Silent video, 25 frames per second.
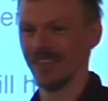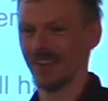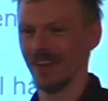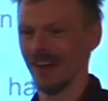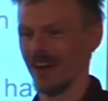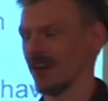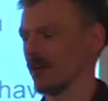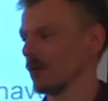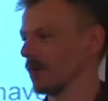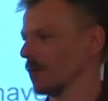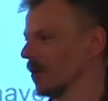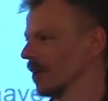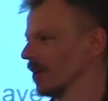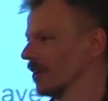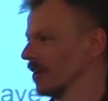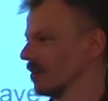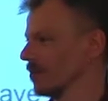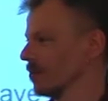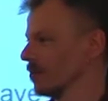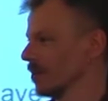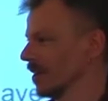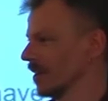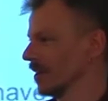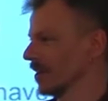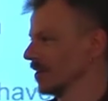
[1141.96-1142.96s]
there
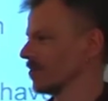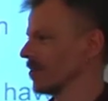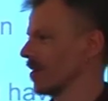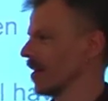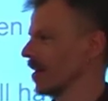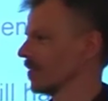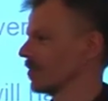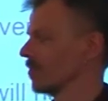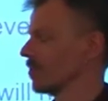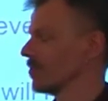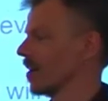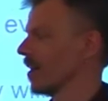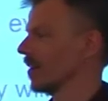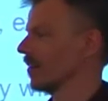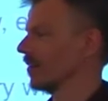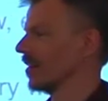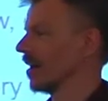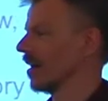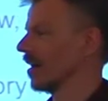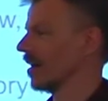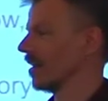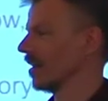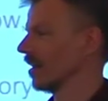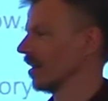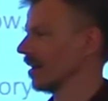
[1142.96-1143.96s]
when he tried to run
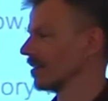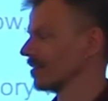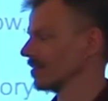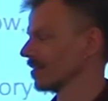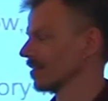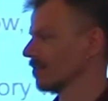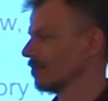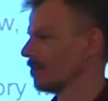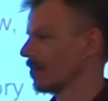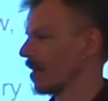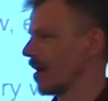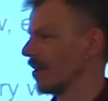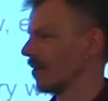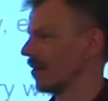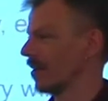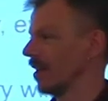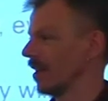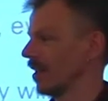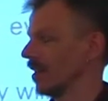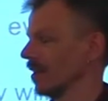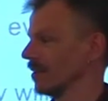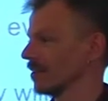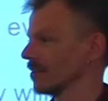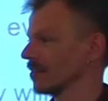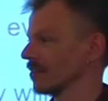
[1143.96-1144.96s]
dialyzer in
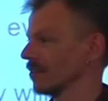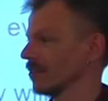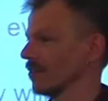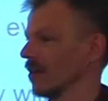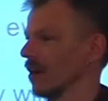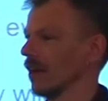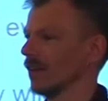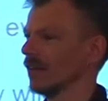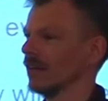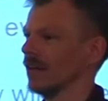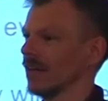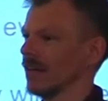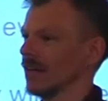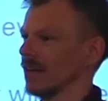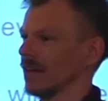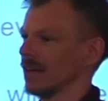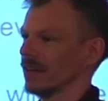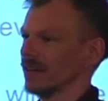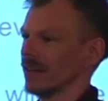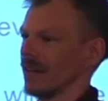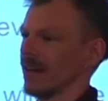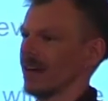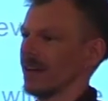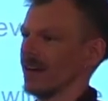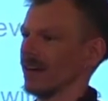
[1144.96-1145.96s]
parallel and so on,
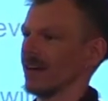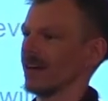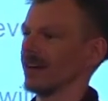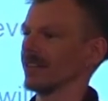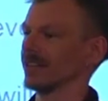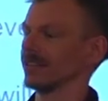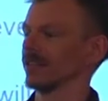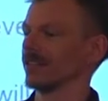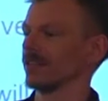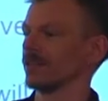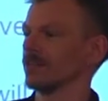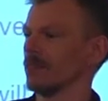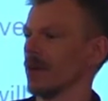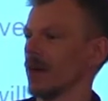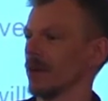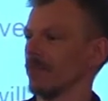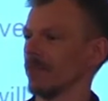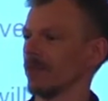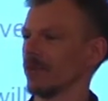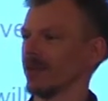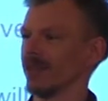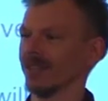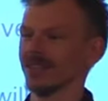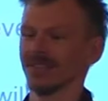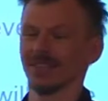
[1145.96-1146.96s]
dialyzer is
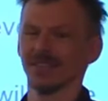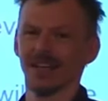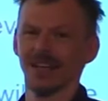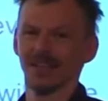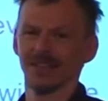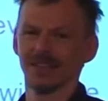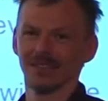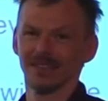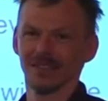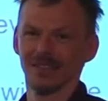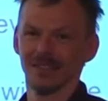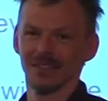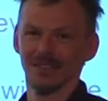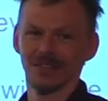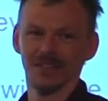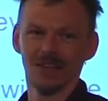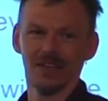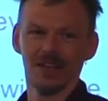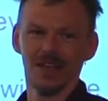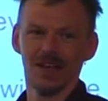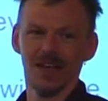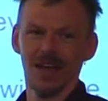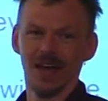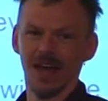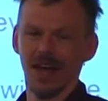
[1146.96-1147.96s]
memory intensive,
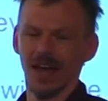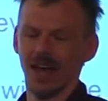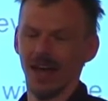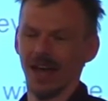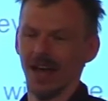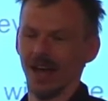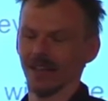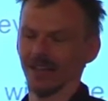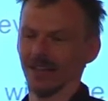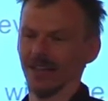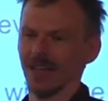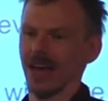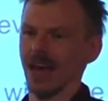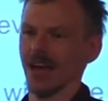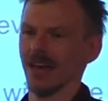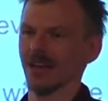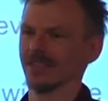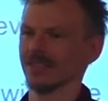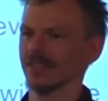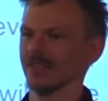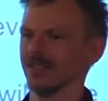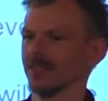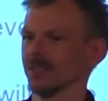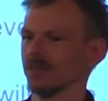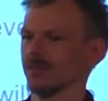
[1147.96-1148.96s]
and he
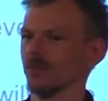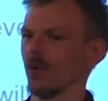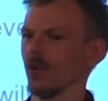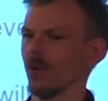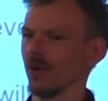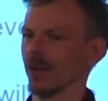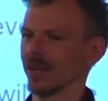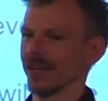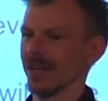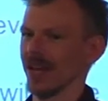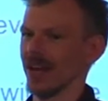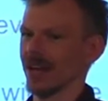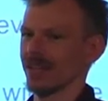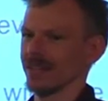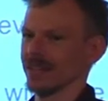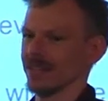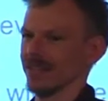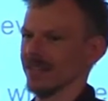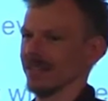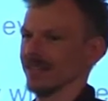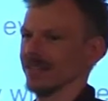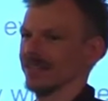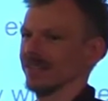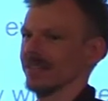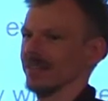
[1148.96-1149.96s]
has these small
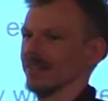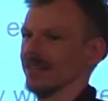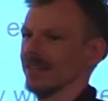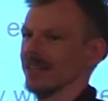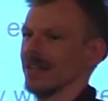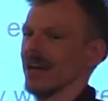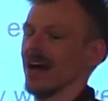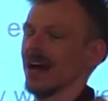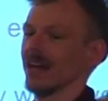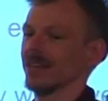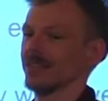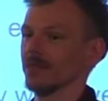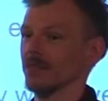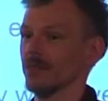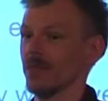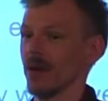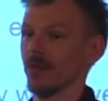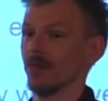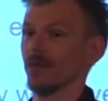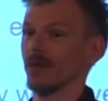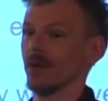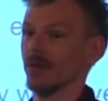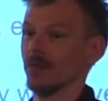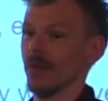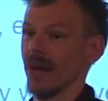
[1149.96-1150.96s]
caches, he has a
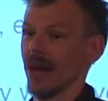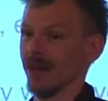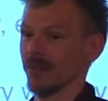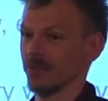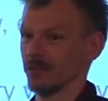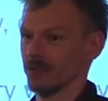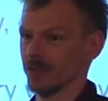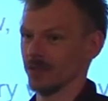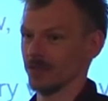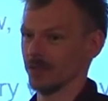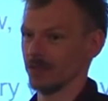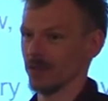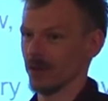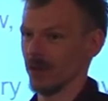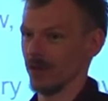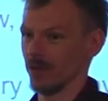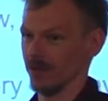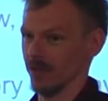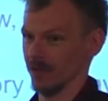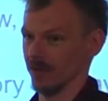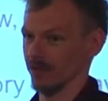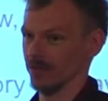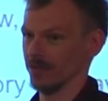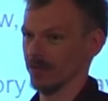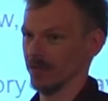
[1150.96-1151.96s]
memory bandwidth
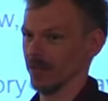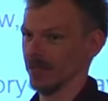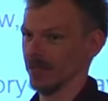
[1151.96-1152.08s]
problem.